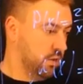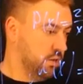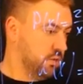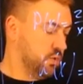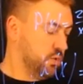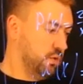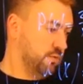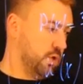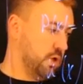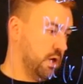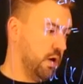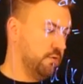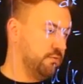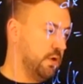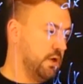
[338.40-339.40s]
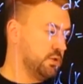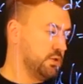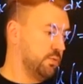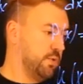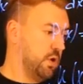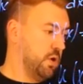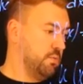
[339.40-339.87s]
so if we have x to
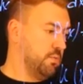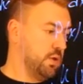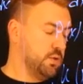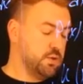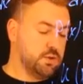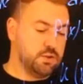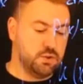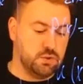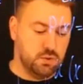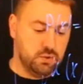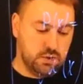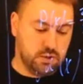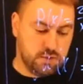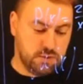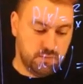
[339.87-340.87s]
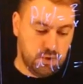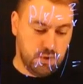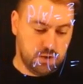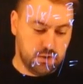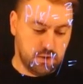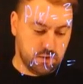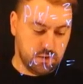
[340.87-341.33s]
the power minus 2, it's
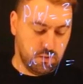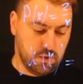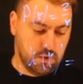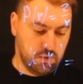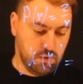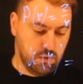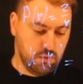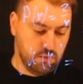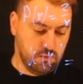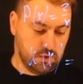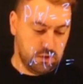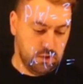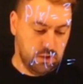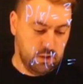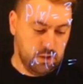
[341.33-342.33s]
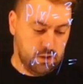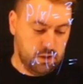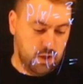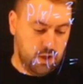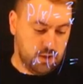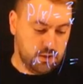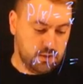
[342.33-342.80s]
minus 1 over
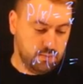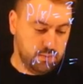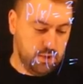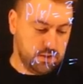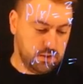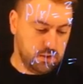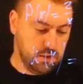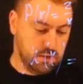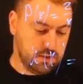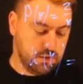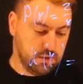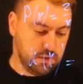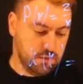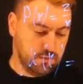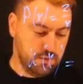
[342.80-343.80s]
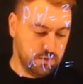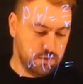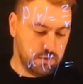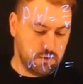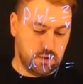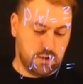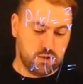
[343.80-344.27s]
x plus constant of
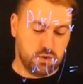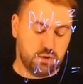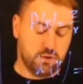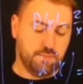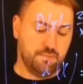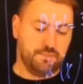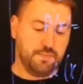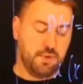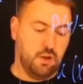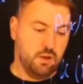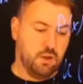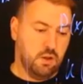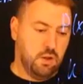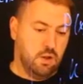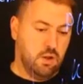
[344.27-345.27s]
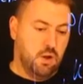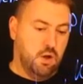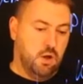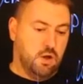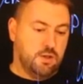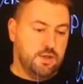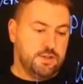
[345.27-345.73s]
integration.
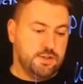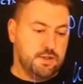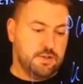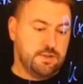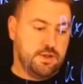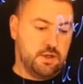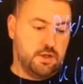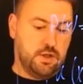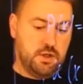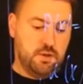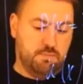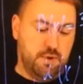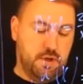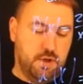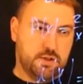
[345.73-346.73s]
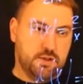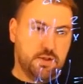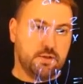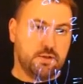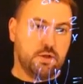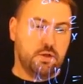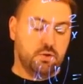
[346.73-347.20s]
This is the implicit
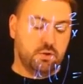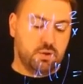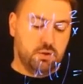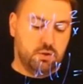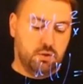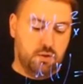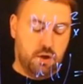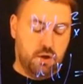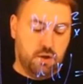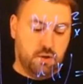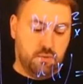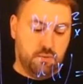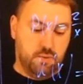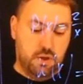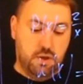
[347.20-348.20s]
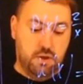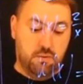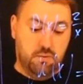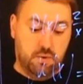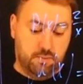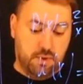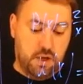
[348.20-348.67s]
solution. We
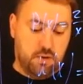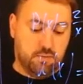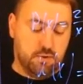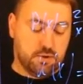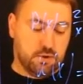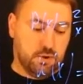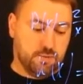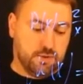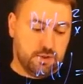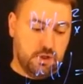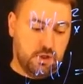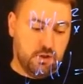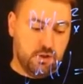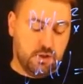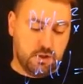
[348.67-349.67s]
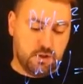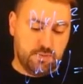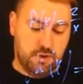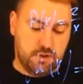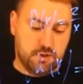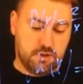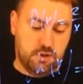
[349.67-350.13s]
will be able to obtain the
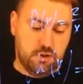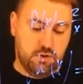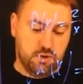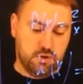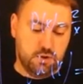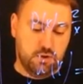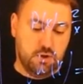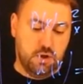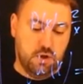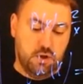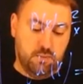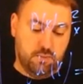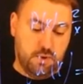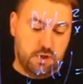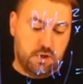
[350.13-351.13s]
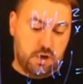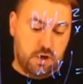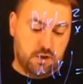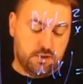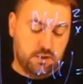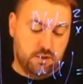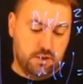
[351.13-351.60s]
explicit solution by
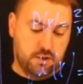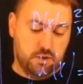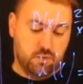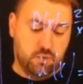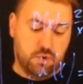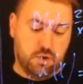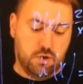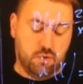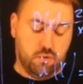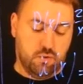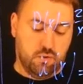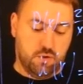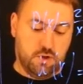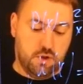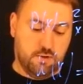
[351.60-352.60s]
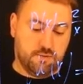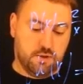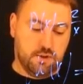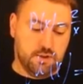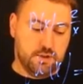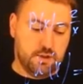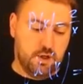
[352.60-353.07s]
isolating y on the
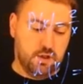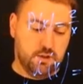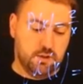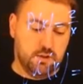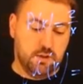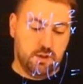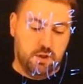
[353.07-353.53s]
left-hand side.